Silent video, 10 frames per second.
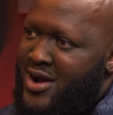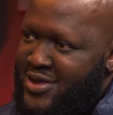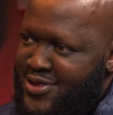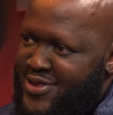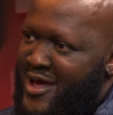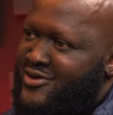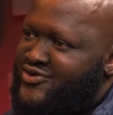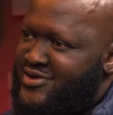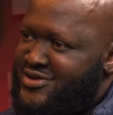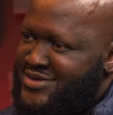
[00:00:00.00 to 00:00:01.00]

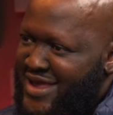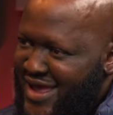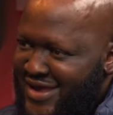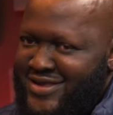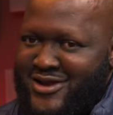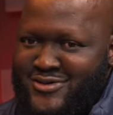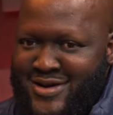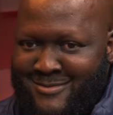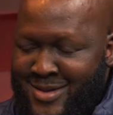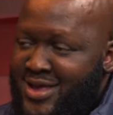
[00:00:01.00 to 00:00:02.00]

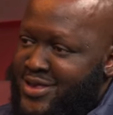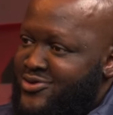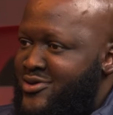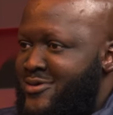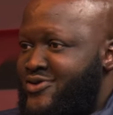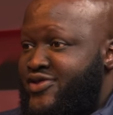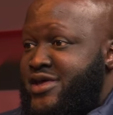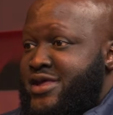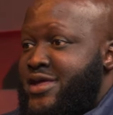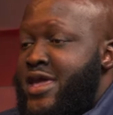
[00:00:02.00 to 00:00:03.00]
1,800 a month is what I was
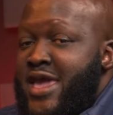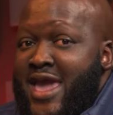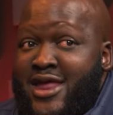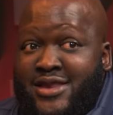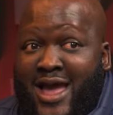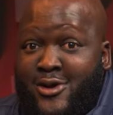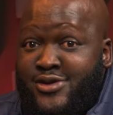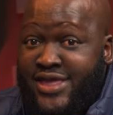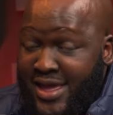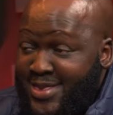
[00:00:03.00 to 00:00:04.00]
getting. Wow. And I
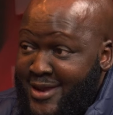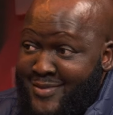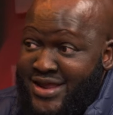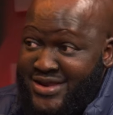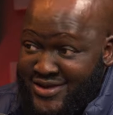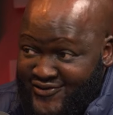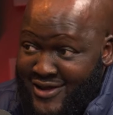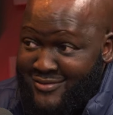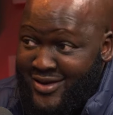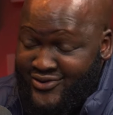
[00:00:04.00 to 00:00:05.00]
don't get that money in
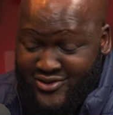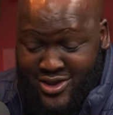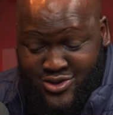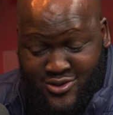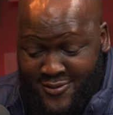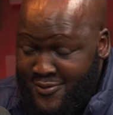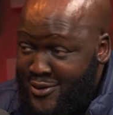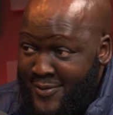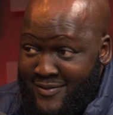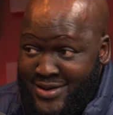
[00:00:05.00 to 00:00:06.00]
December. So I knew
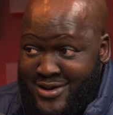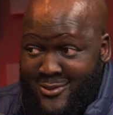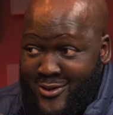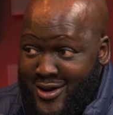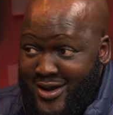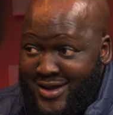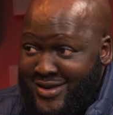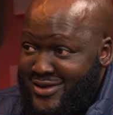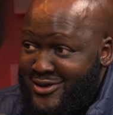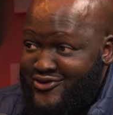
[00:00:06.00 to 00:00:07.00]
November didn't
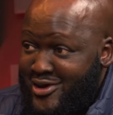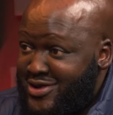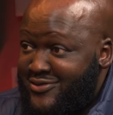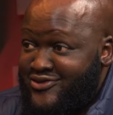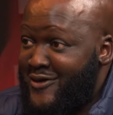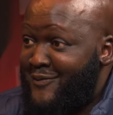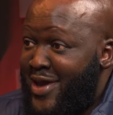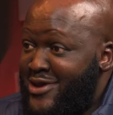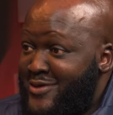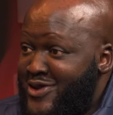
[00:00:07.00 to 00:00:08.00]
work. Scholarships don't
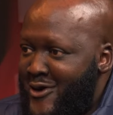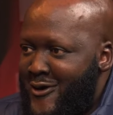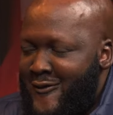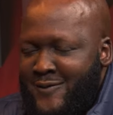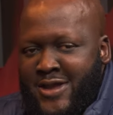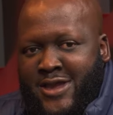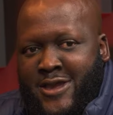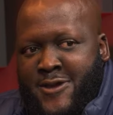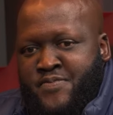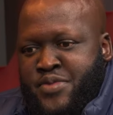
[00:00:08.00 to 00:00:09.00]
pay you when you're home.
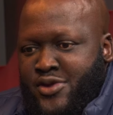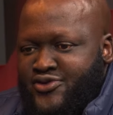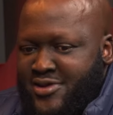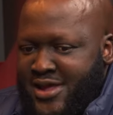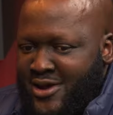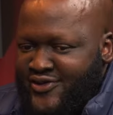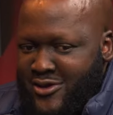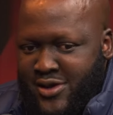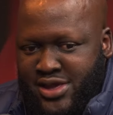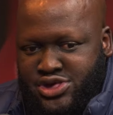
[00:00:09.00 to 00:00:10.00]
So then I was
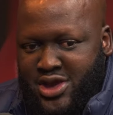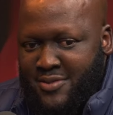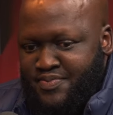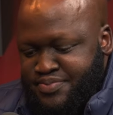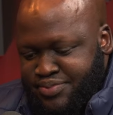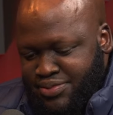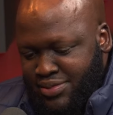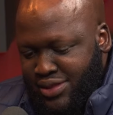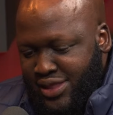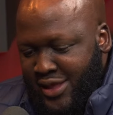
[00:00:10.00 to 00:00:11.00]
like, okay, sharp.
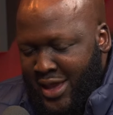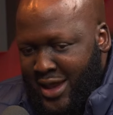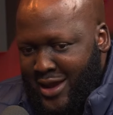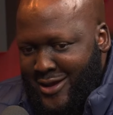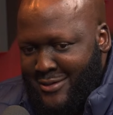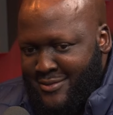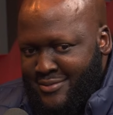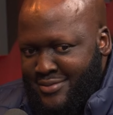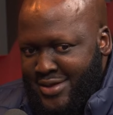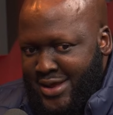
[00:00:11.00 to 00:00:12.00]

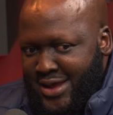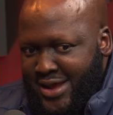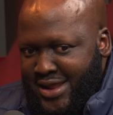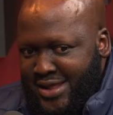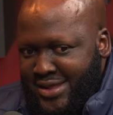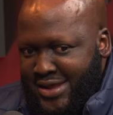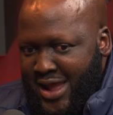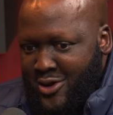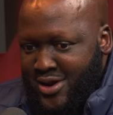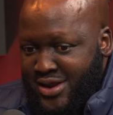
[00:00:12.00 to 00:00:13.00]

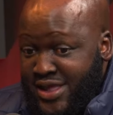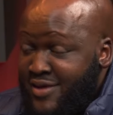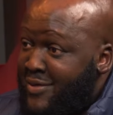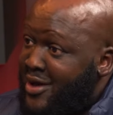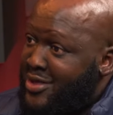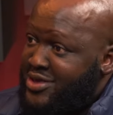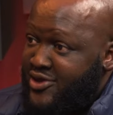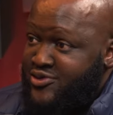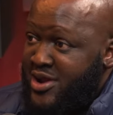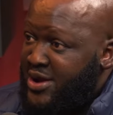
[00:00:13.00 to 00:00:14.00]
I got an email just